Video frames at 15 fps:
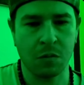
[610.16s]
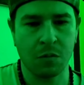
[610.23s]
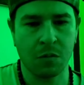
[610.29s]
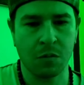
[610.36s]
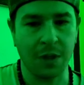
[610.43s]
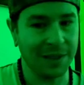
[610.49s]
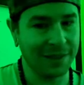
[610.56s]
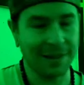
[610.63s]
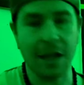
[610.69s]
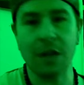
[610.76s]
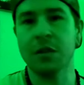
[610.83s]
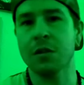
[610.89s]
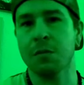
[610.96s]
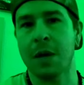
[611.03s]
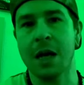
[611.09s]
The
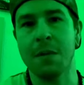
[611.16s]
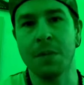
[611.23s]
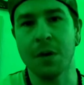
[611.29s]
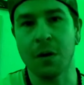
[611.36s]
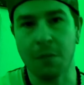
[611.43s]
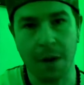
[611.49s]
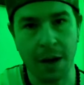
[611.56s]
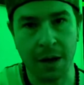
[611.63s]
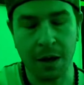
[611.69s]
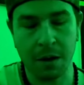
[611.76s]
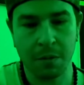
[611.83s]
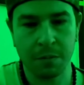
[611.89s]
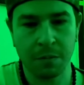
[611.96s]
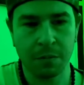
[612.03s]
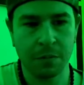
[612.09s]
sails might be ready,
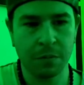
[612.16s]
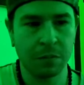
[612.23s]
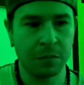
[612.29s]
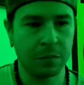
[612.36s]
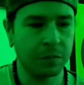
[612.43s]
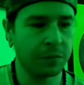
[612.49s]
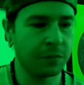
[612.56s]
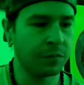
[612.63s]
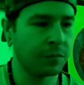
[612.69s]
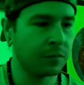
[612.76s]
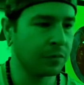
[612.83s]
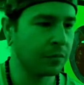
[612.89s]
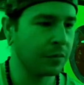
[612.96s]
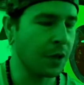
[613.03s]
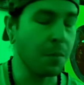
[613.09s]

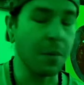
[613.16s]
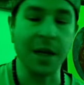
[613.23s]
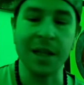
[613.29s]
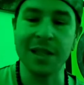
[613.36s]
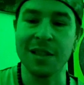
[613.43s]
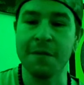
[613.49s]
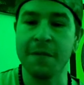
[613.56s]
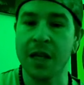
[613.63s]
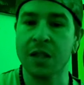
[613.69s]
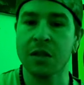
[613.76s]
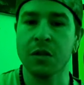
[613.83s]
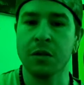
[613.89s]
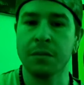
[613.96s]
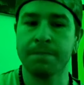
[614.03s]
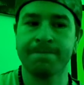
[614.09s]
but is the
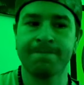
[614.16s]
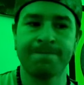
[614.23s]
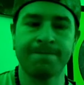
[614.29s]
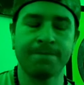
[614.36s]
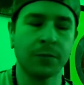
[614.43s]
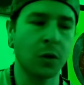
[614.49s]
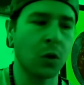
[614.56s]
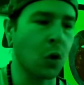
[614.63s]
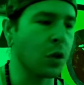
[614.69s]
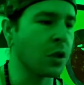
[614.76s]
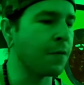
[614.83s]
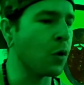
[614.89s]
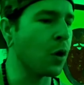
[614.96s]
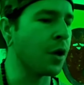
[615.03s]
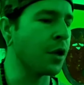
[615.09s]
vessel? Of course,
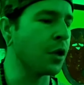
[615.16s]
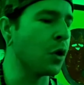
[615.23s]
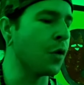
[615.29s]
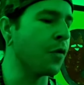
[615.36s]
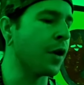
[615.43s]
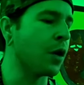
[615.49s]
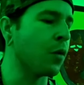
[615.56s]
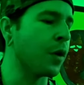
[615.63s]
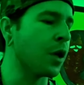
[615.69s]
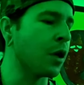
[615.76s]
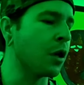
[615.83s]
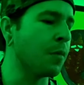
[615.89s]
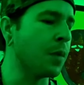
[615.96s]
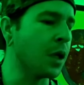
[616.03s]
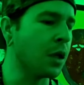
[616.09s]
if you are dealing with anyone, you
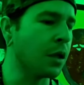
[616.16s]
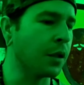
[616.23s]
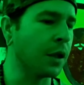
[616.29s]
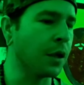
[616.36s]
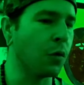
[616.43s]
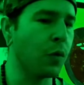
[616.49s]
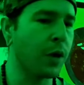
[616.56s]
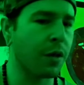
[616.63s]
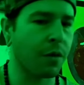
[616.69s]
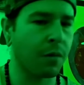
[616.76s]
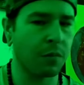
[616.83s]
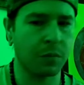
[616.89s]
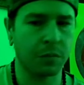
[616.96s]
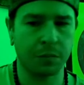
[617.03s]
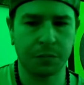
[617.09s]
could be dealing with
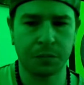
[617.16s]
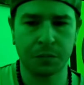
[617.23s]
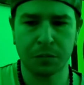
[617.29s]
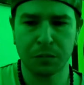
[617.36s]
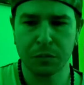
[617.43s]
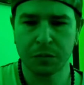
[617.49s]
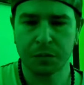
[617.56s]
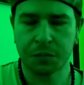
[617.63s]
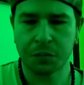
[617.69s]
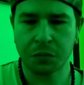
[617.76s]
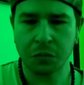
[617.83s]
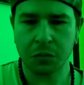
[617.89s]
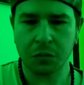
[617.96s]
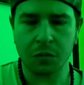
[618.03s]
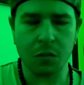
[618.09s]

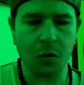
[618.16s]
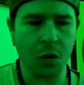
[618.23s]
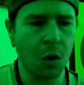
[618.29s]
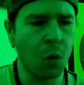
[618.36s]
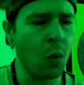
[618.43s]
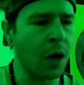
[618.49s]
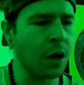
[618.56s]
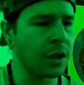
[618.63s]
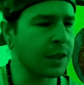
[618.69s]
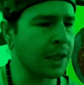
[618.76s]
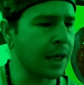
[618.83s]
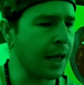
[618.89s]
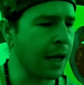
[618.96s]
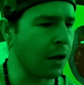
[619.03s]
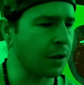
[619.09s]
a water
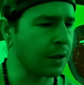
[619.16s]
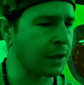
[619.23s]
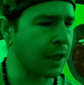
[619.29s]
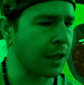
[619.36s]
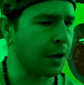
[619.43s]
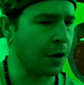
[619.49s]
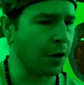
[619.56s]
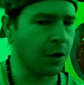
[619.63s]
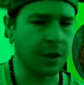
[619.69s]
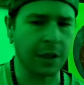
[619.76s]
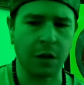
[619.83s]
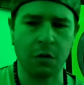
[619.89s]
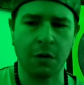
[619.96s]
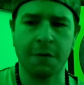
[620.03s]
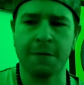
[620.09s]
sign, an air sign, an earth
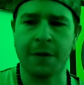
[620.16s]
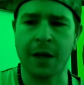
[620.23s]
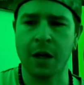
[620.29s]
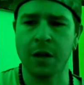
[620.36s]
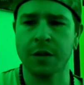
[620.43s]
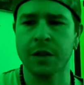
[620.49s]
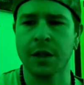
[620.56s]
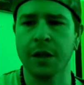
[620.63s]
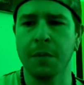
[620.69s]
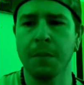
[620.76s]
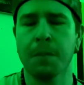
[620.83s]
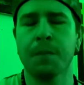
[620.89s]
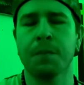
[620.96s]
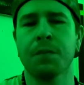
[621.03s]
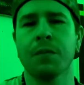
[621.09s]
sign, or a fire sign.
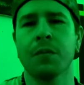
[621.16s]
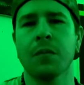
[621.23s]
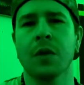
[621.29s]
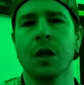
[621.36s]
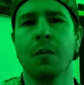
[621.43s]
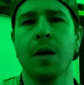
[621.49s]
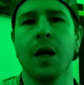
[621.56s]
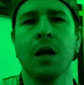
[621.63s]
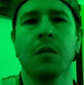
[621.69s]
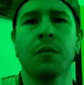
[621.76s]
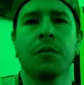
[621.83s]
Goodbye.